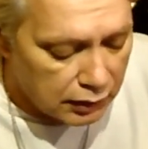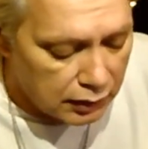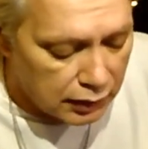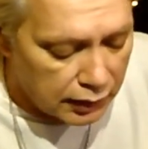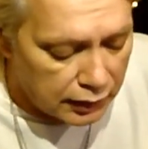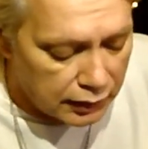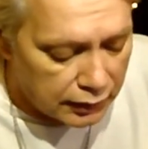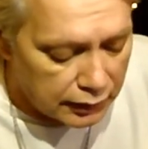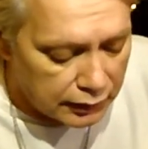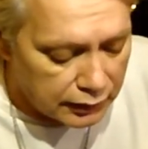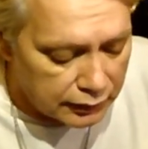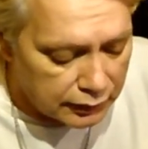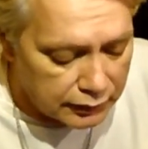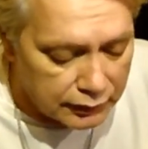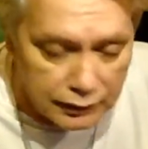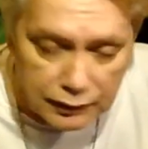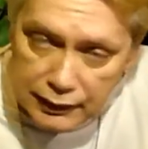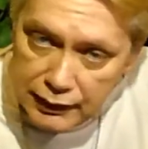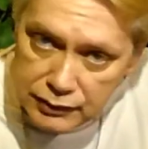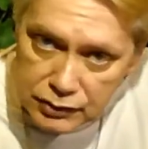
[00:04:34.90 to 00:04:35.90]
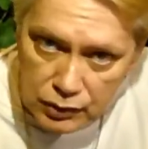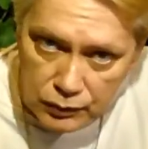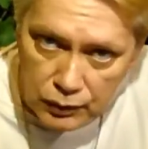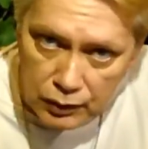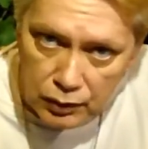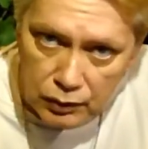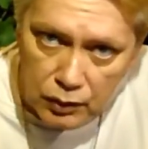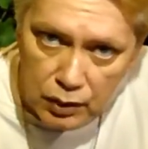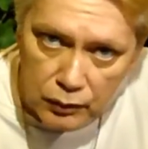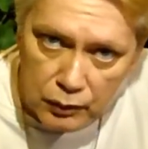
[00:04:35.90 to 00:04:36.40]
and that's going
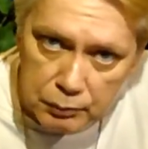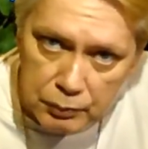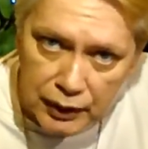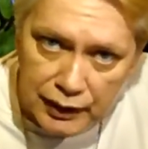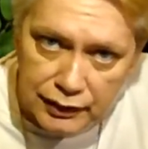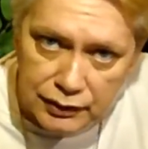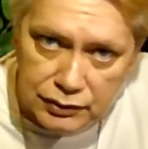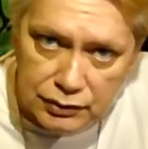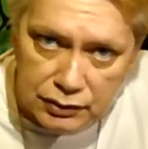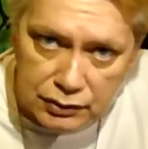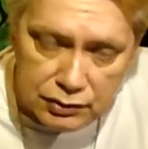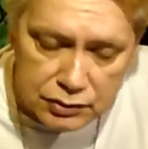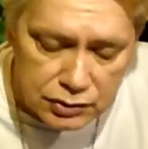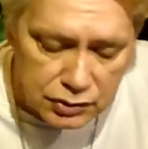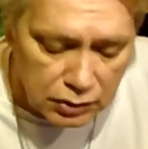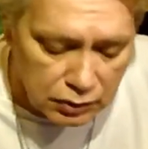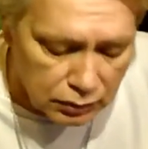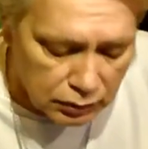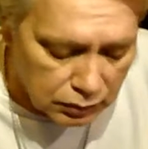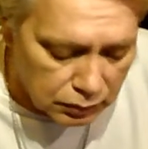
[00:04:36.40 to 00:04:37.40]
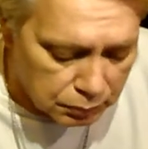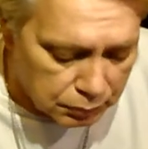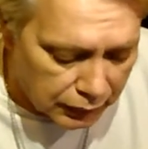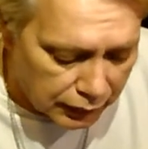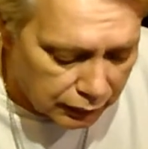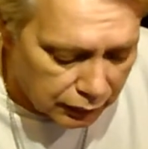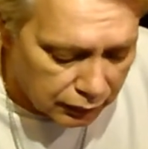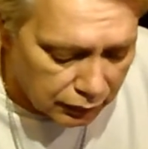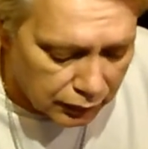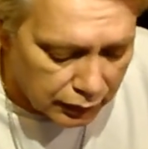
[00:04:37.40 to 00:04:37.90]
along with patience. So
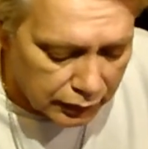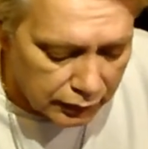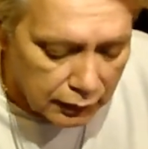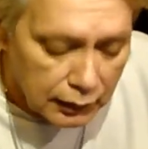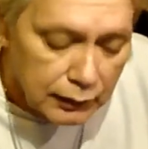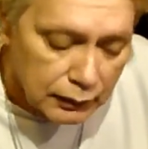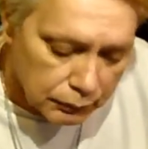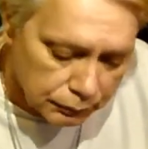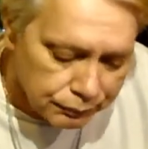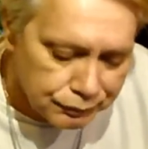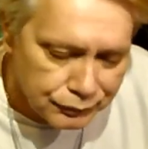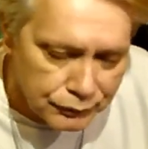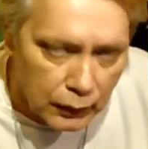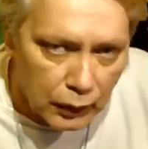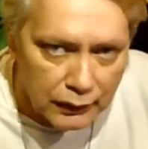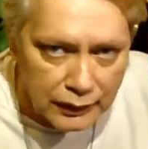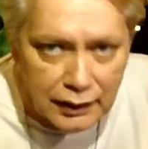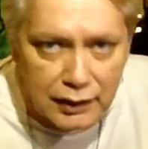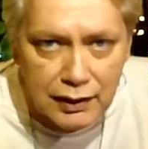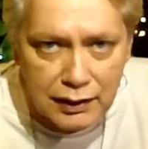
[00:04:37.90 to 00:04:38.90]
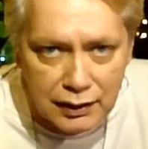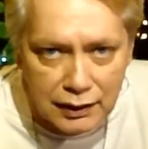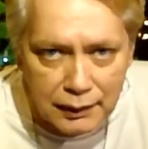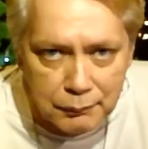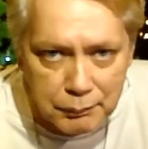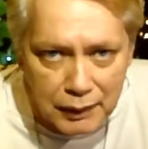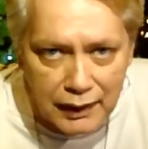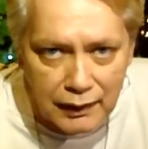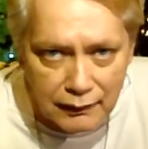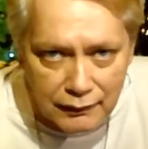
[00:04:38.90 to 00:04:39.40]
apparently, well, you're going to
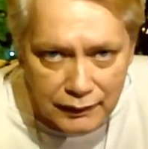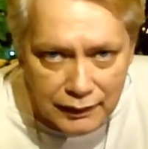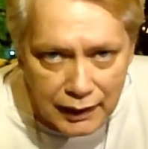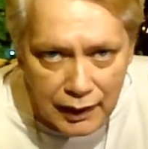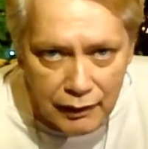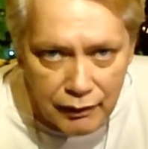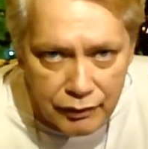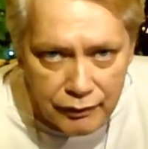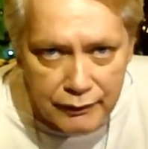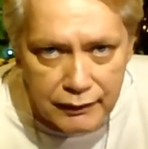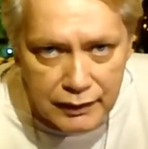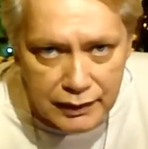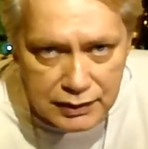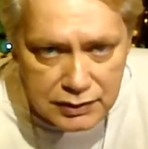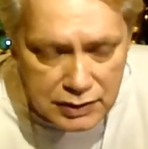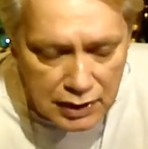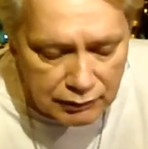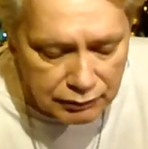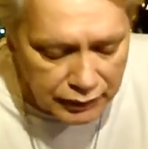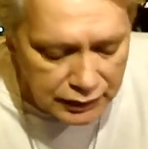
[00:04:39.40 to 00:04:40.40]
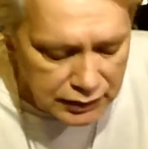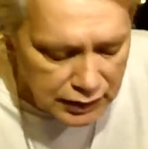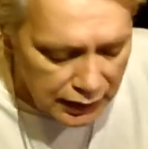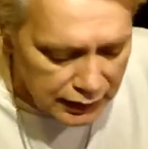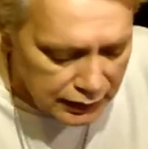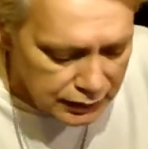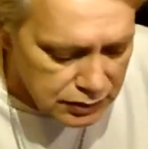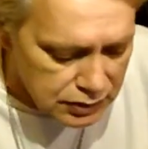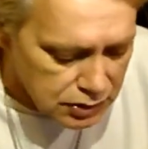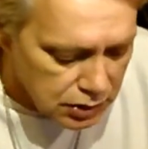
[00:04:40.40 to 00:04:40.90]
be able to get through these heavy
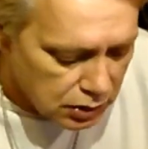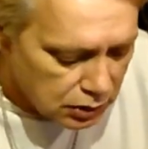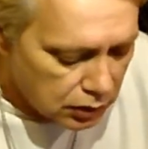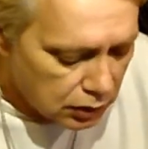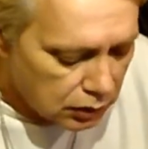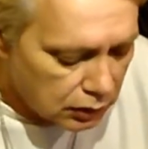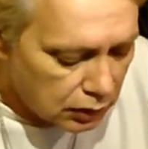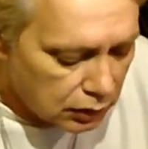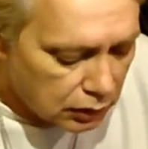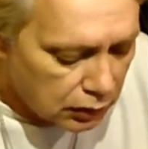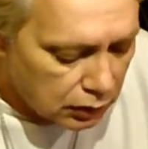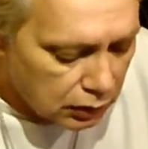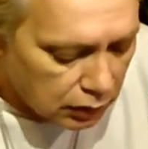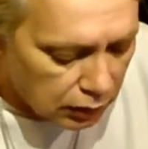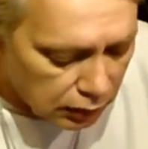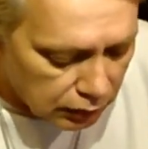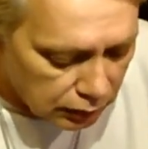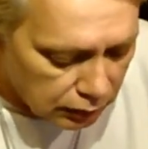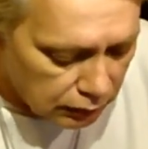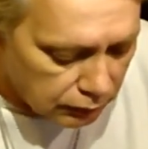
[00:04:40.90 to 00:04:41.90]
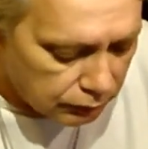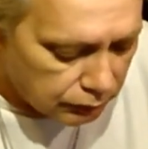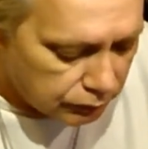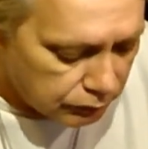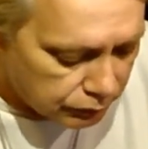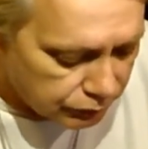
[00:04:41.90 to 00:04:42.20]
tasks. Now